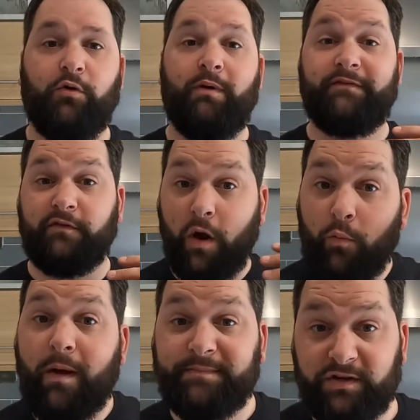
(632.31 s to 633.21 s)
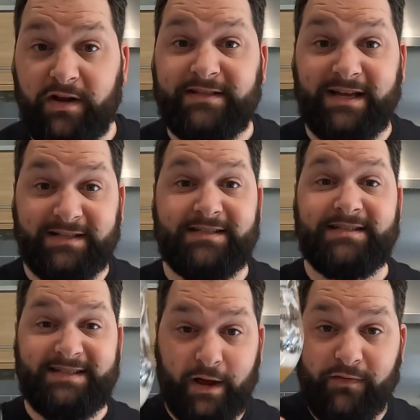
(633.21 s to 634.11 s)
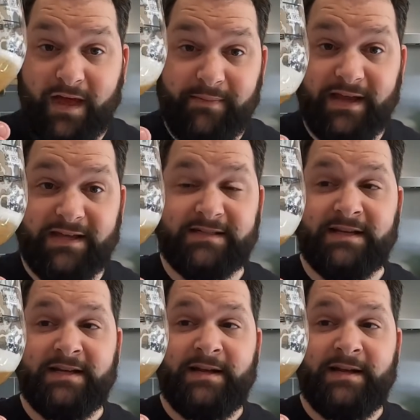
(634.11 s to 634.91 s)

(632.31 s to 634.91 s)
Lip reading: or whether their own website does sell their beers.